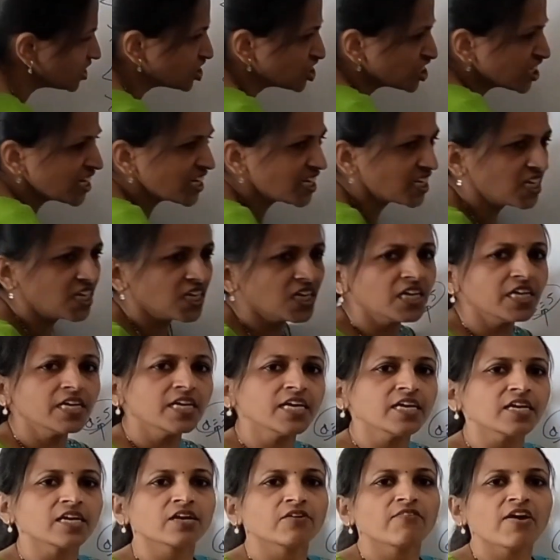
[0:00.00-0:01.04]
check
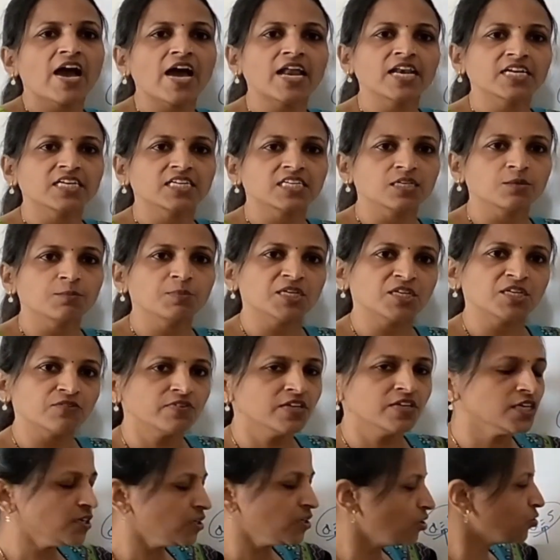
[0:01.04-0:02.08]
inequality
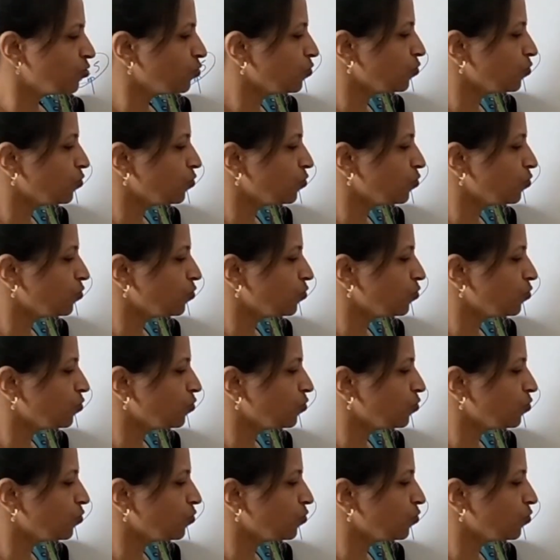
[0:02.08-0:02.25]
between two